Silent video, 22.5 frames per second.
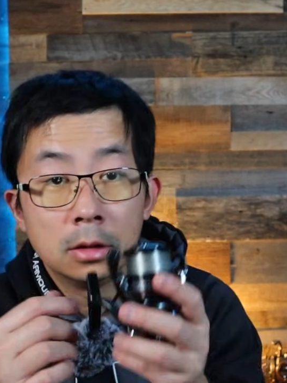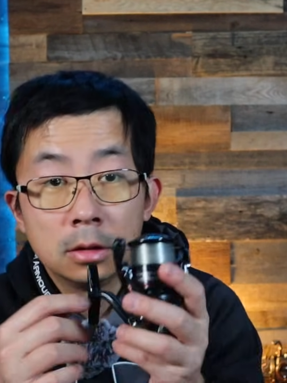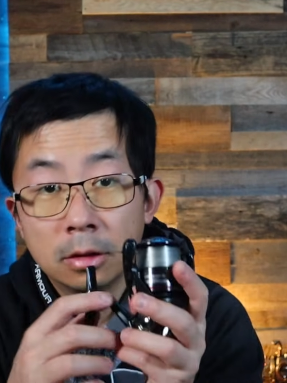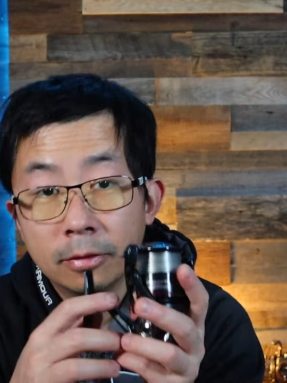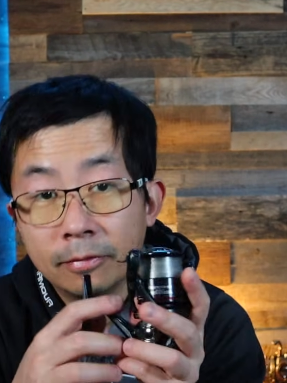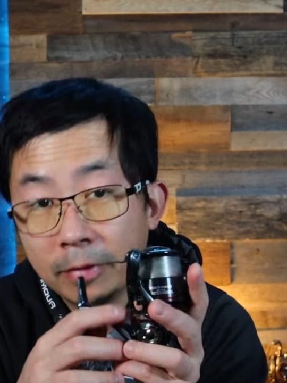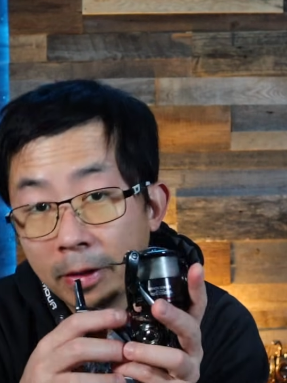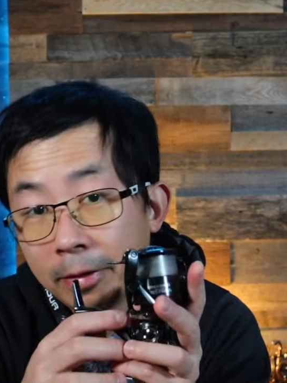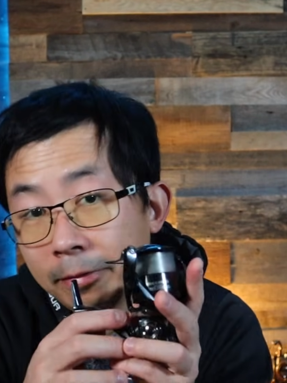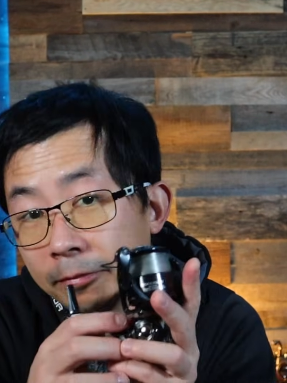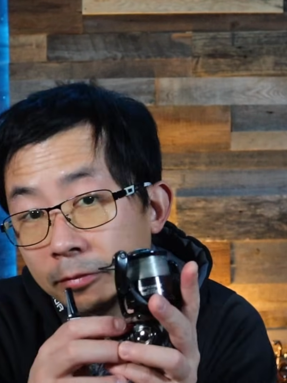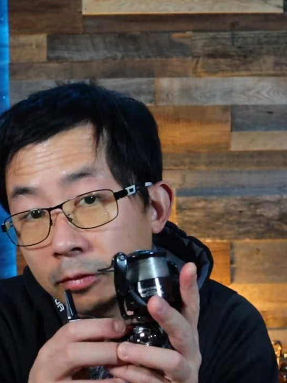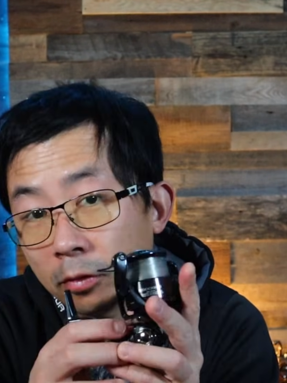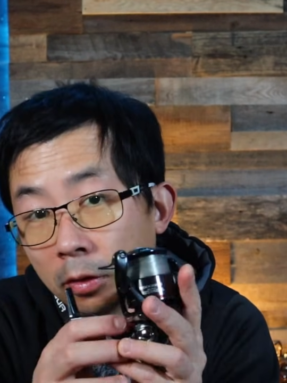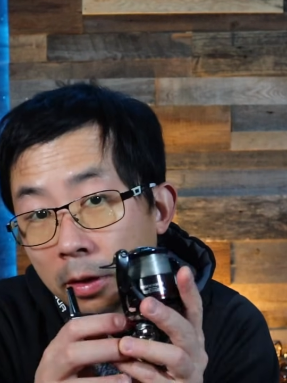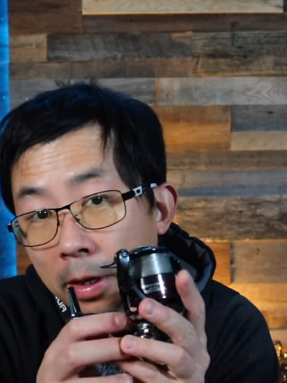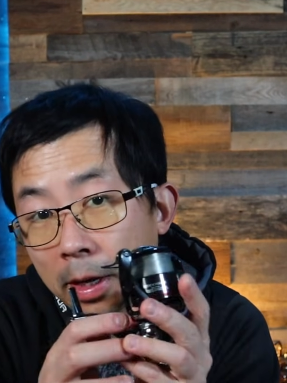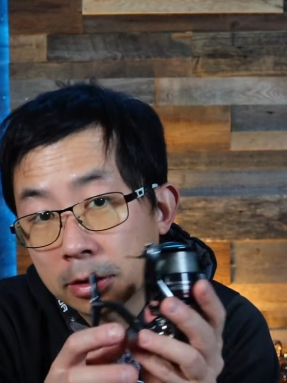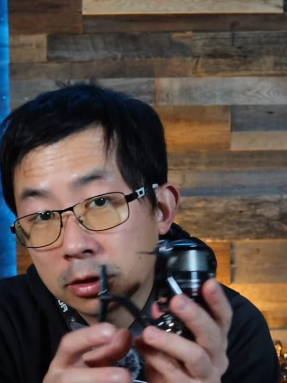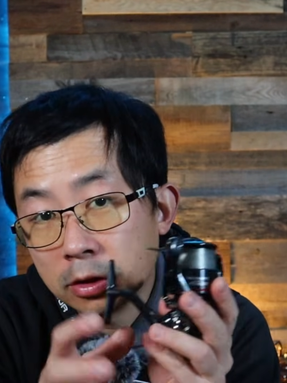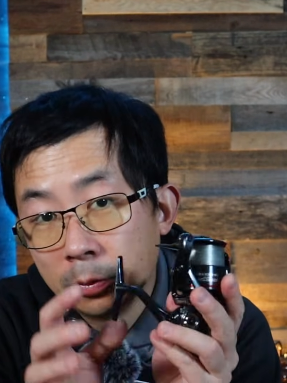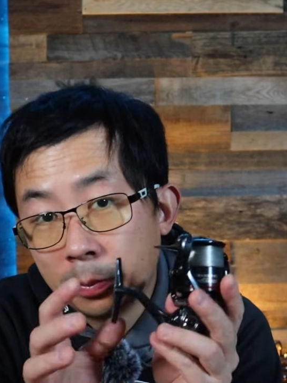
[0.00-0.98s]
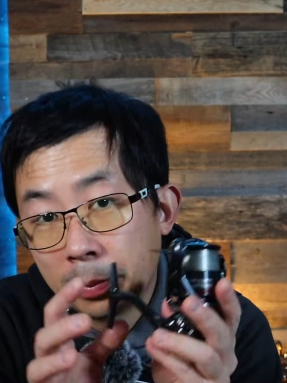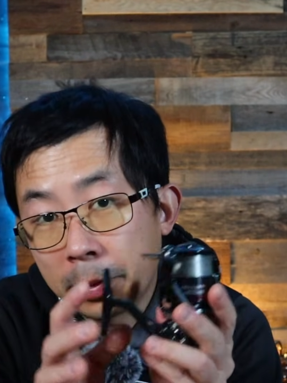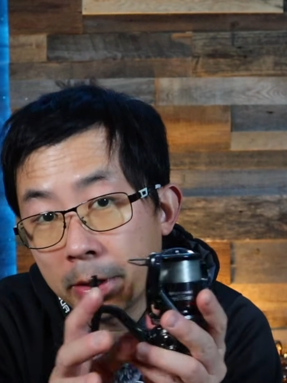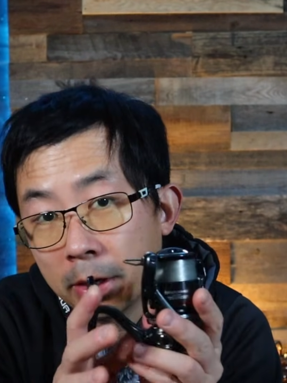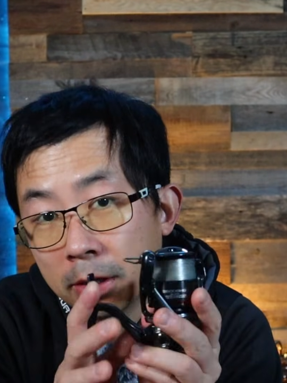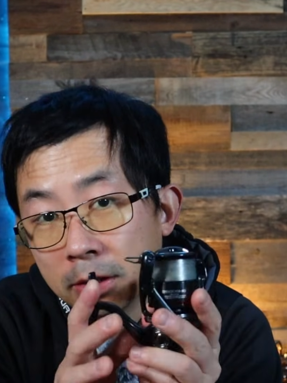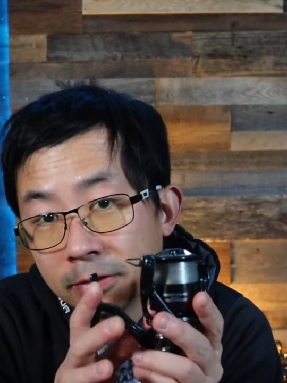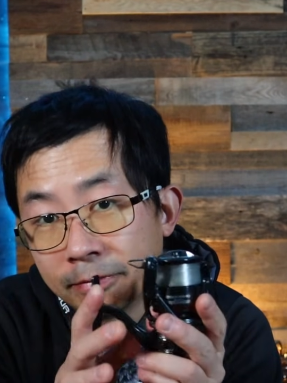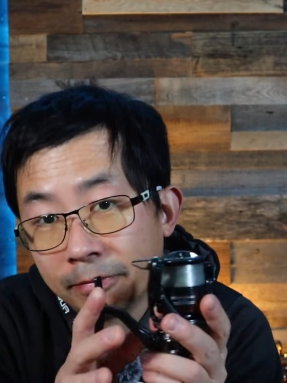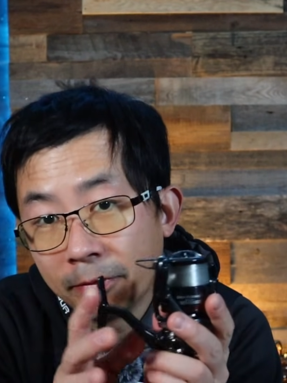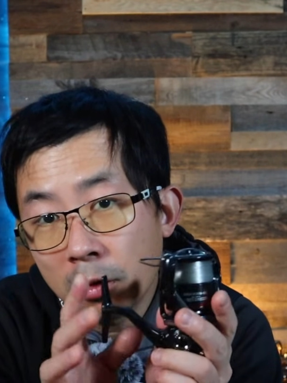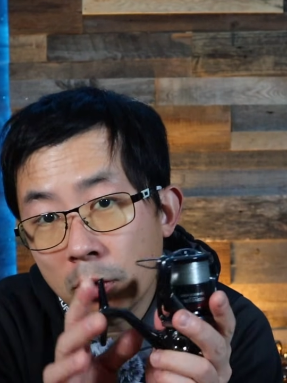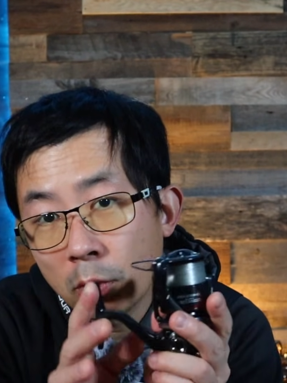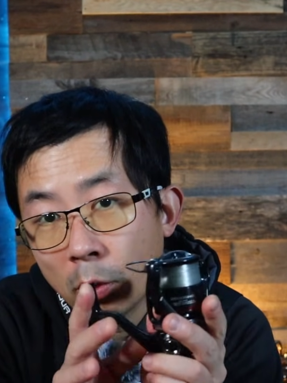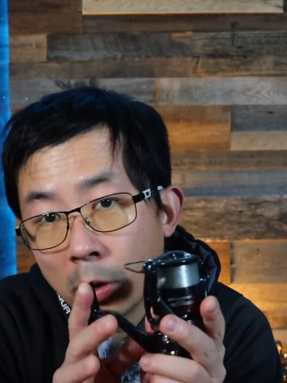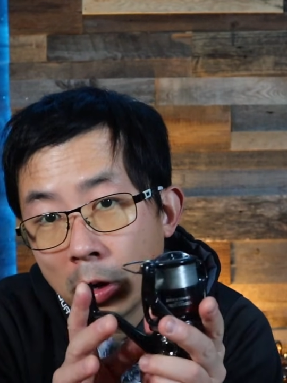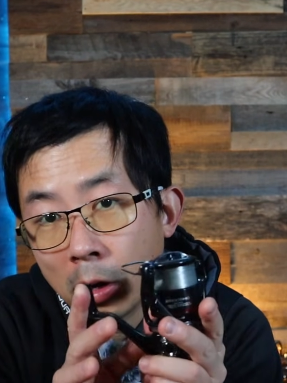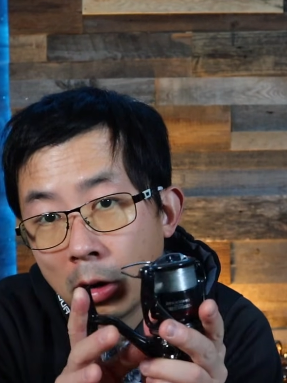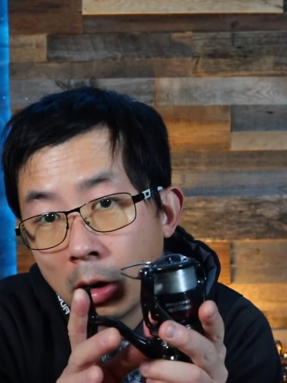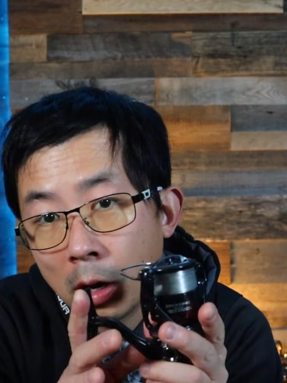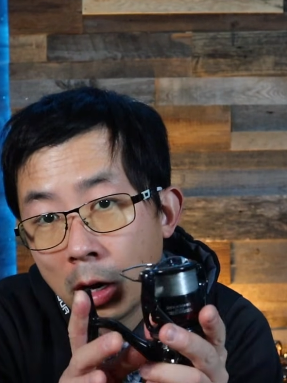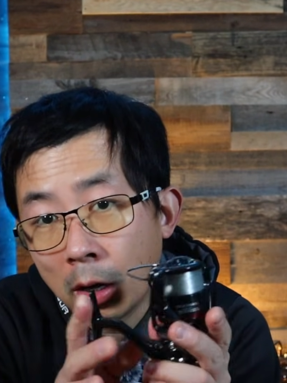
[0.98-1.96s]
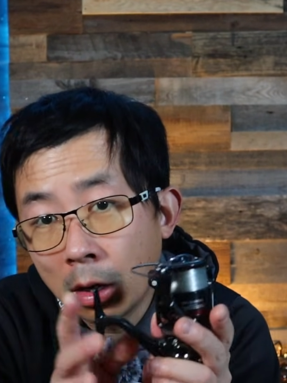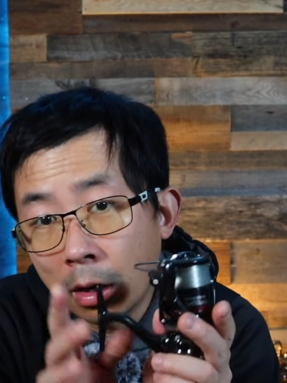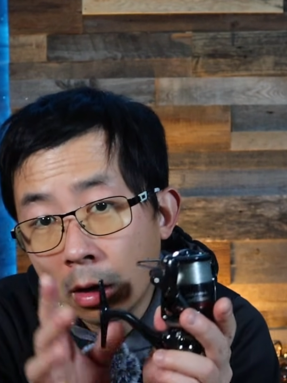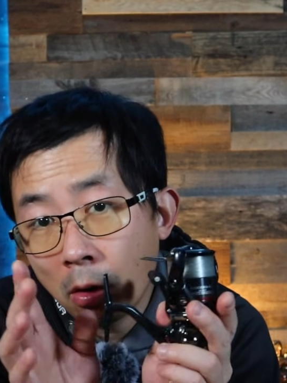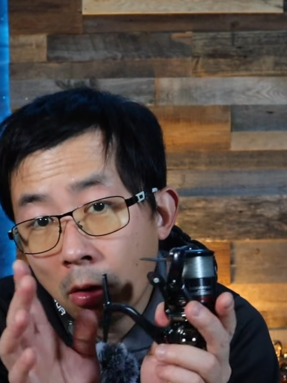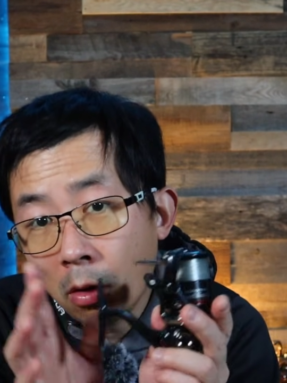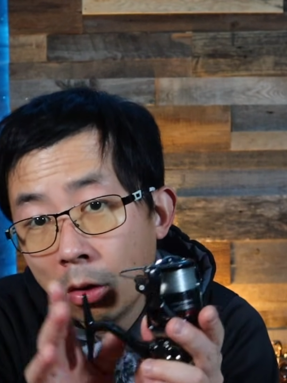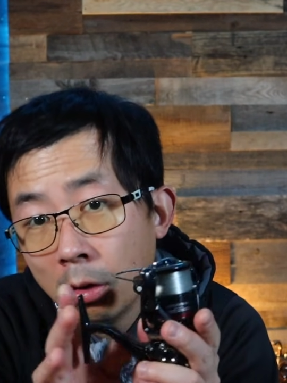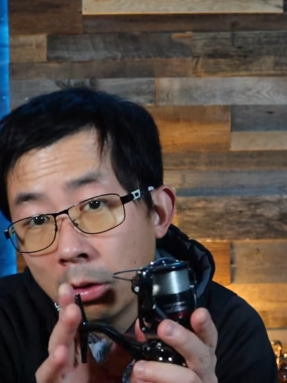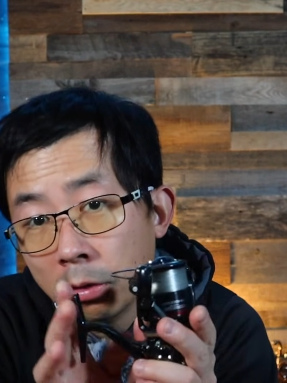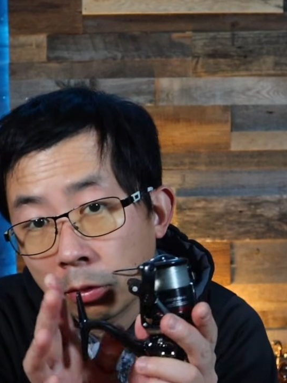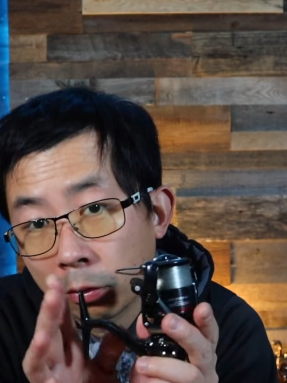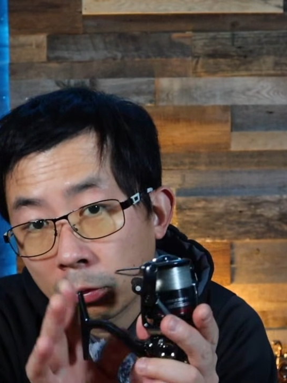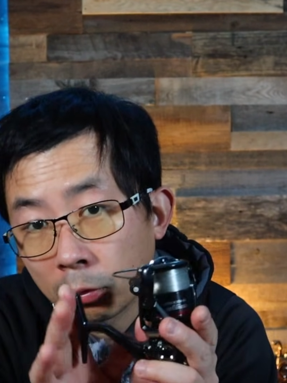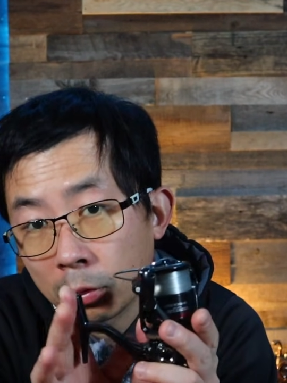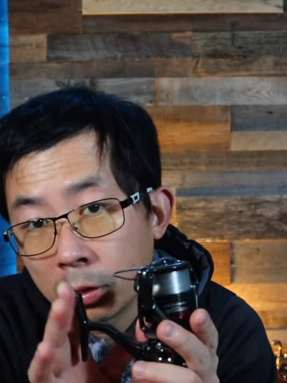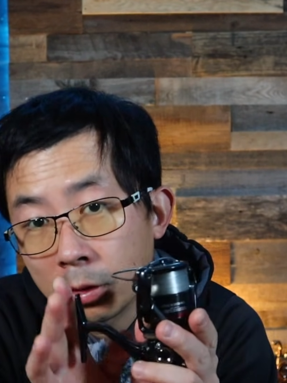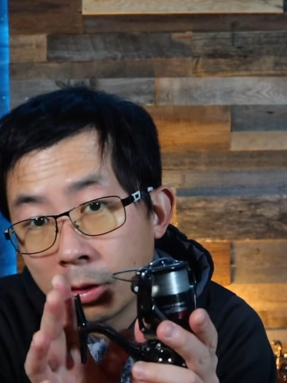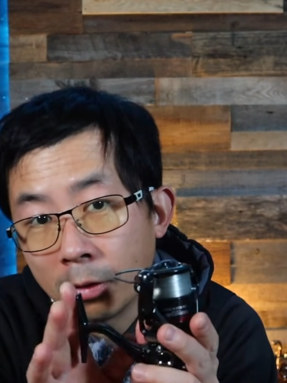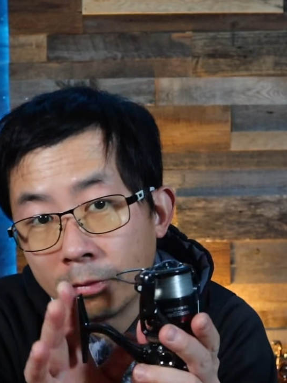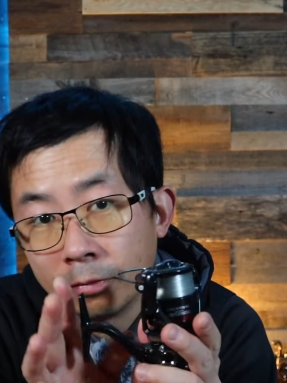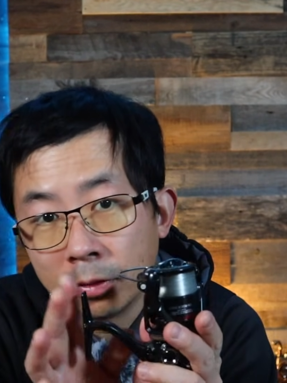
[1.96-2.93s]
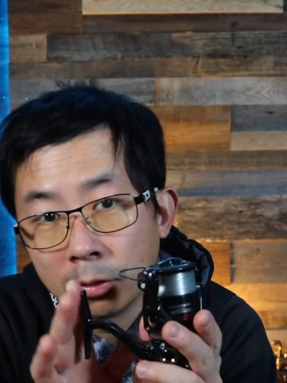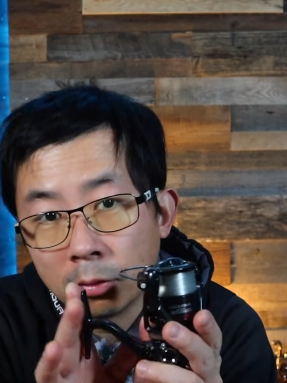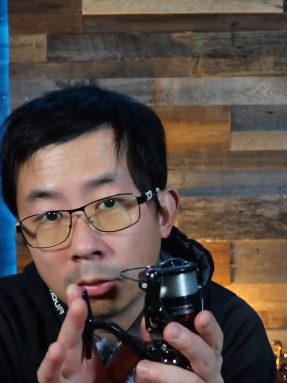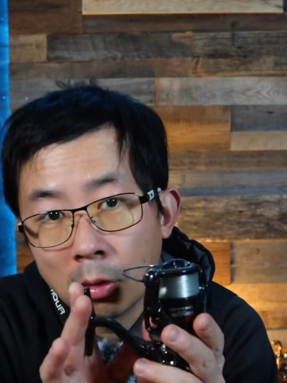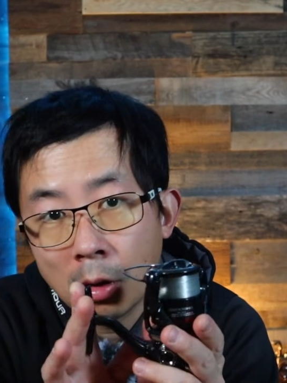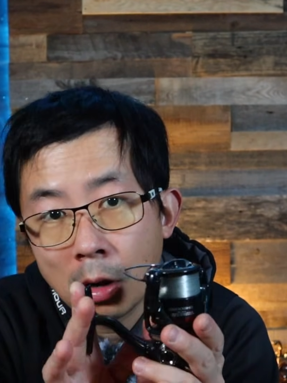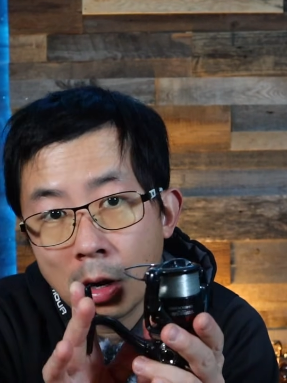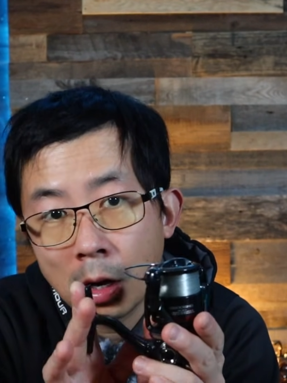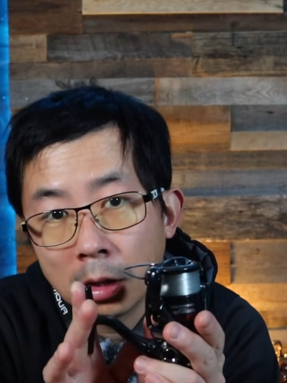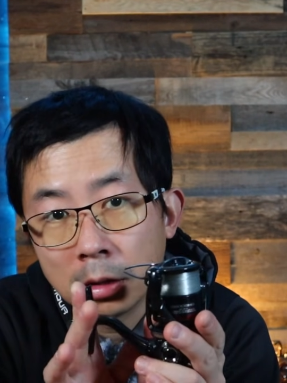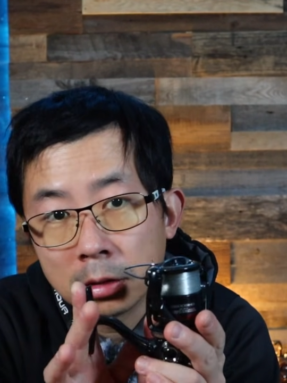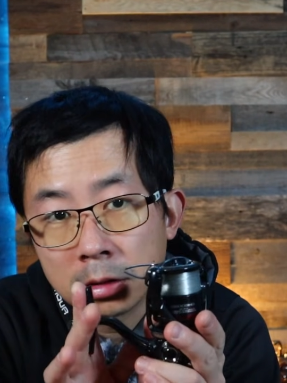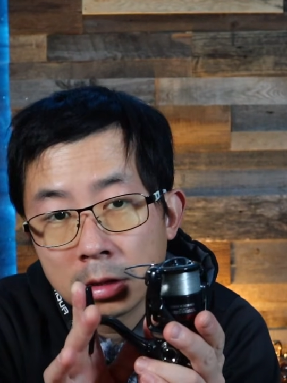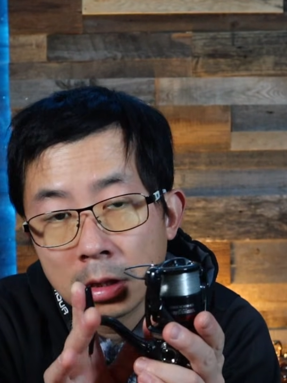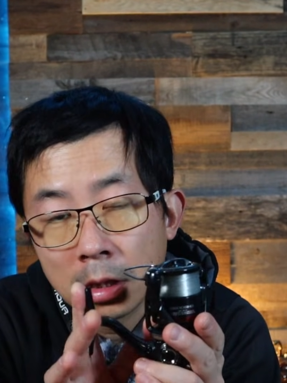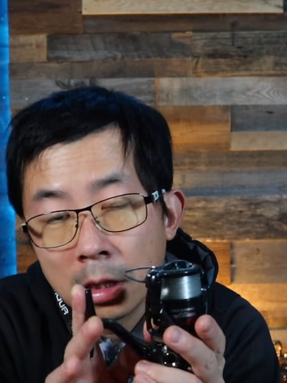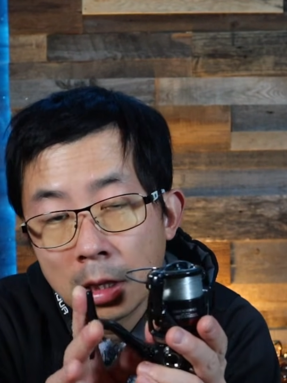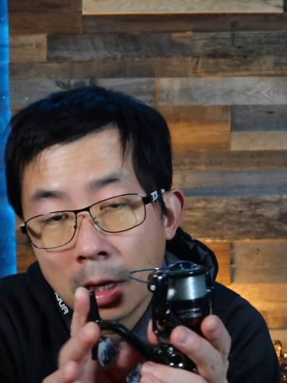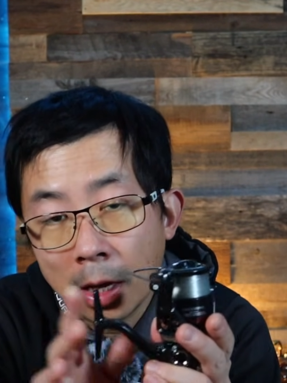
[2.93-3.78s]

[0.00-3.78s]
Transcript: The Vanford actually pairs very well on all 3 of the rods